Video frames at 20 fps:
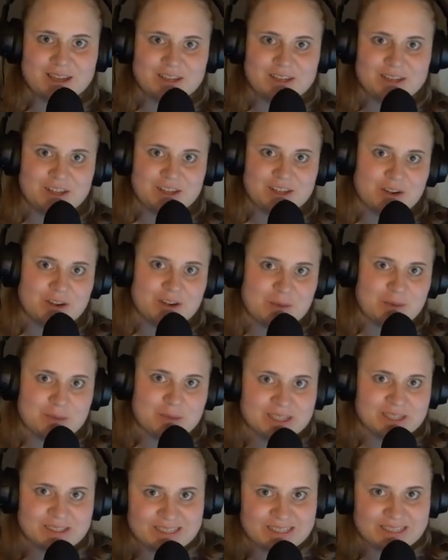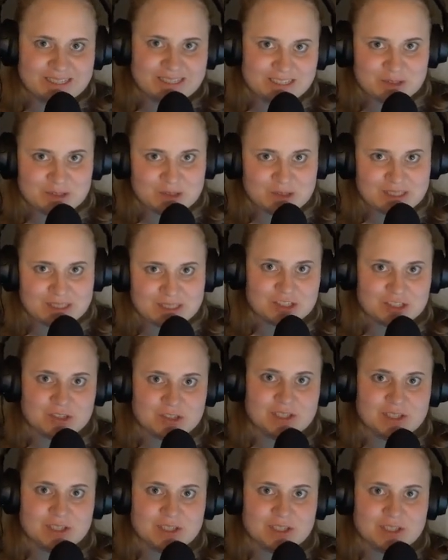This is my reaction channel where I do
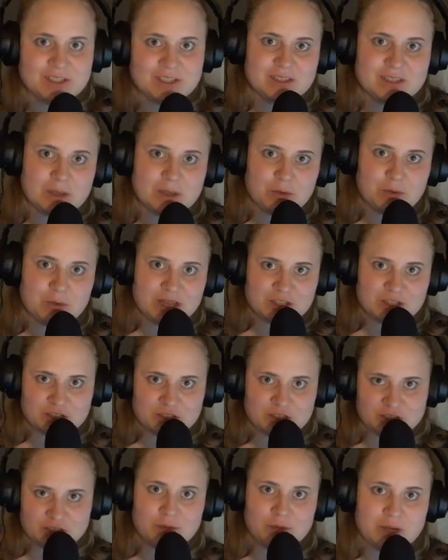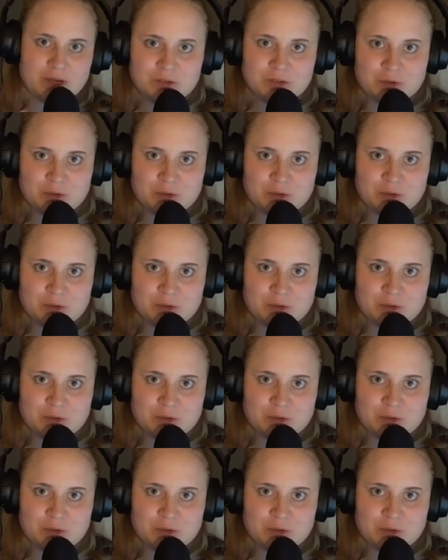reactions in English and in German.